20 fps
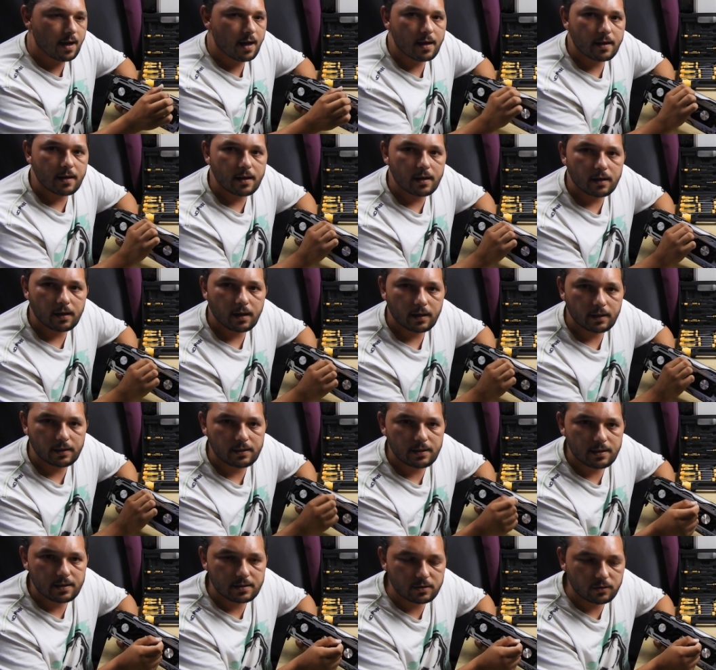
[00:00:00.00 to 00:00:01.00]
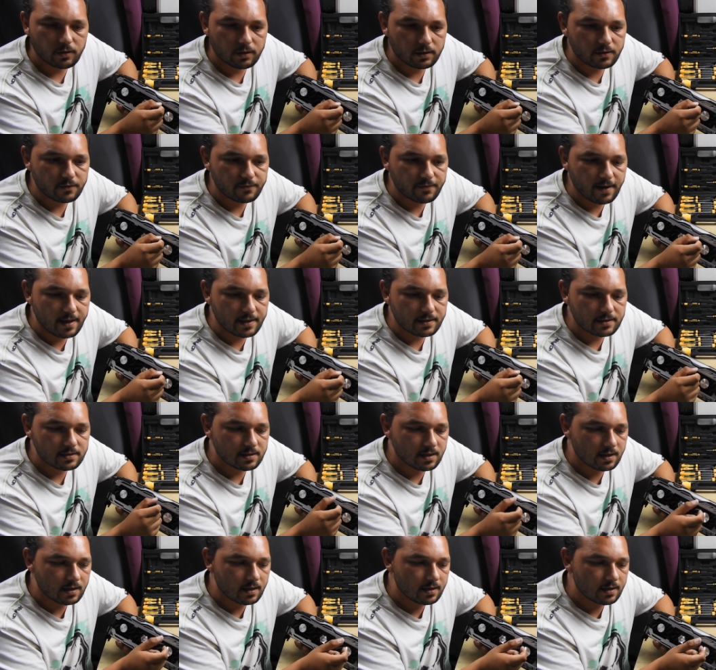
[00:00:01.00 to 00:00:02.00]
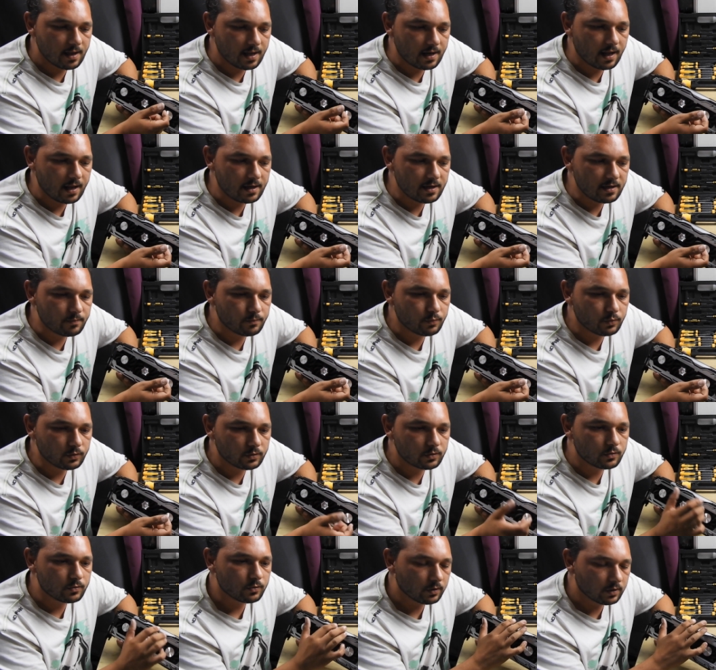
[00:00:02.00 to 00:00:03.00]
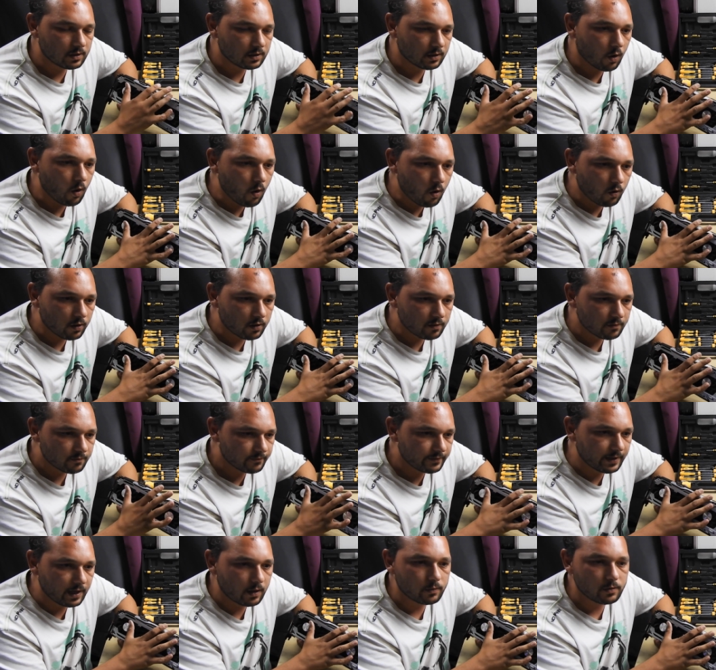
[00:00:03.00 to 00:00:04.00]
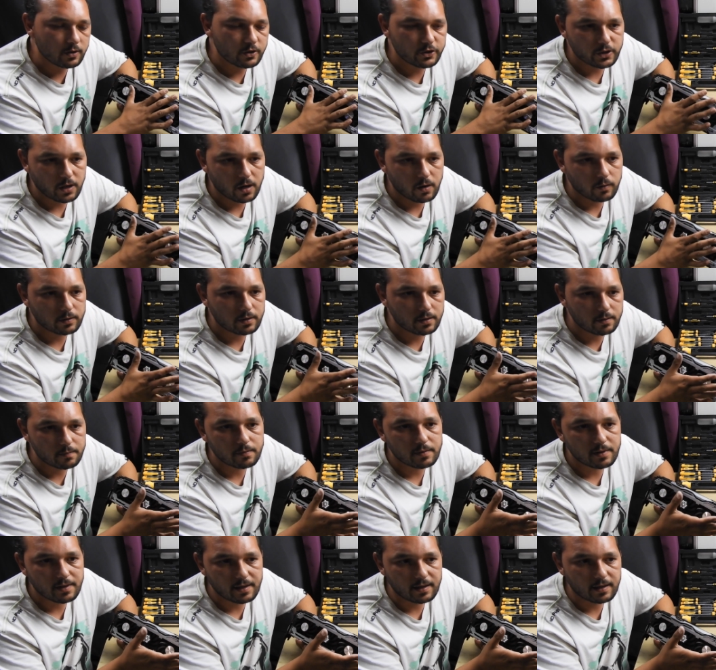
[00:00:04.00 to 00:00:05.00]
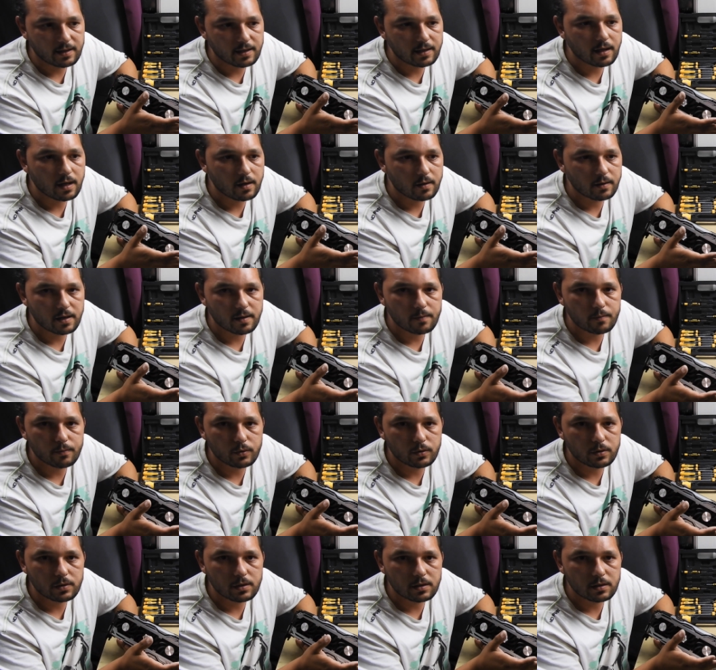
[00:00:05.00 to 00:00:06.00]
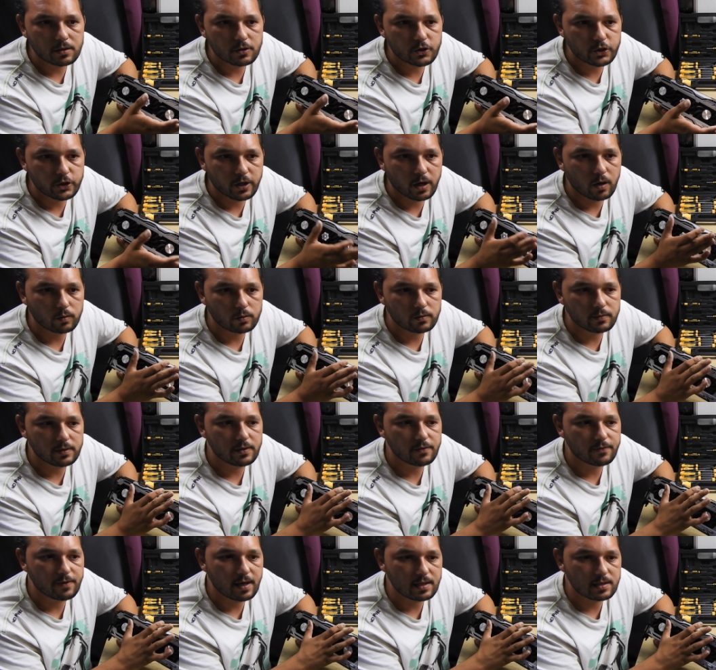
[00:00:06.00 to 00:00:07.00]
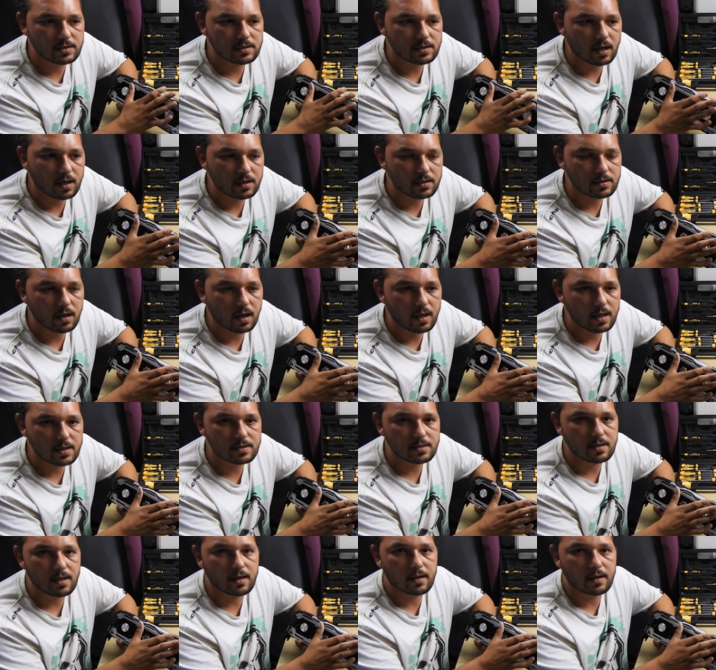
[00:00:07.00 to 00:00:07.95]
And I did disconnect the fans, and then I did put the cooler on without the shroud, and thinking I can put the shroud with the fans as the last